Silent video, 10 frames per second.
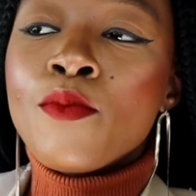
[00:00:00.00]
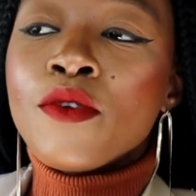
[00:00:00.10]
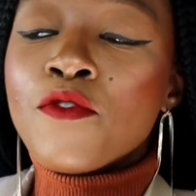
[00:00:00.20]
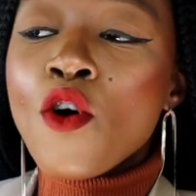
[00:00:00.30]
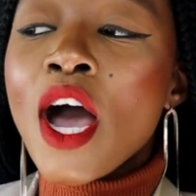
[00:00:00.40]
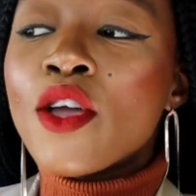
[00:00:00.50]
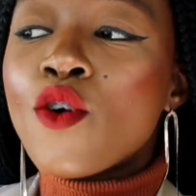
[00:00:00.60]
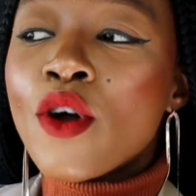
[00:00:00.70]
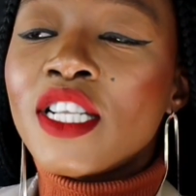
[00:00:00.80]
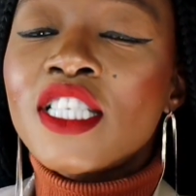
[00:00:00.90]
before I
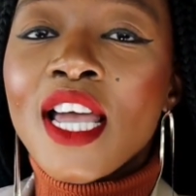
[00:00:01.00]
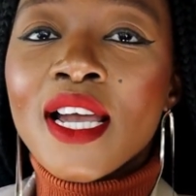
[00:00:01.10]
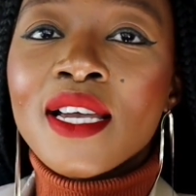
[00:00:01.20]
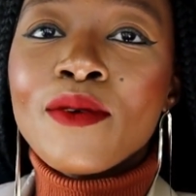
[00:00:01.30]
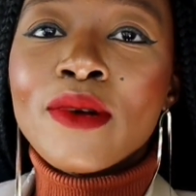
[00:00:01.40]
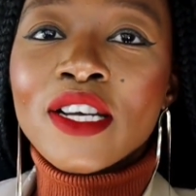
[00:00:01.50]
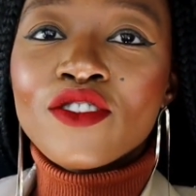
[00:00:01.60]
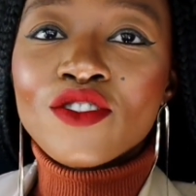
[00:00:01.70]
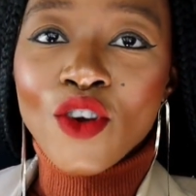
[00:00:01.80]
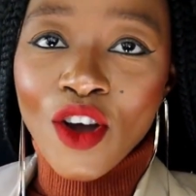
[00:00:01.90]
go and check my
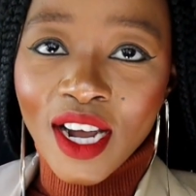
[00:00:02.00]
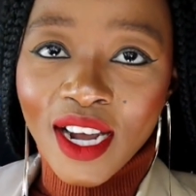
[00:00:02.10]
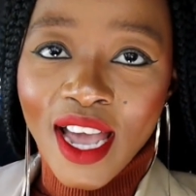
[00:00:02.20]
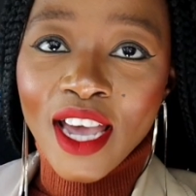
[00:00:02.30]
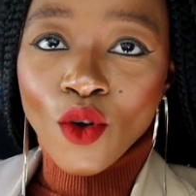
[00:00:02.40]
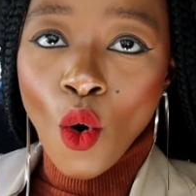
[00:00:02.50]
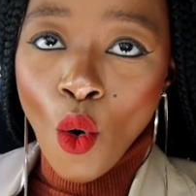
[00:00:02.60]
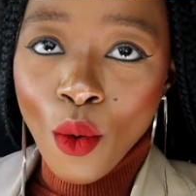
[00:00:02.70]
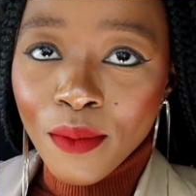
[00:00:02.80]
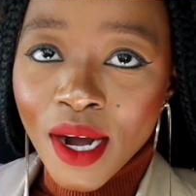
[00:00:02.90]
stock at
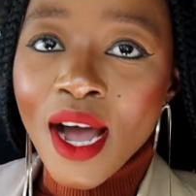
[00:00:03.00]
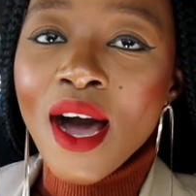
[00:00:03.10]
home,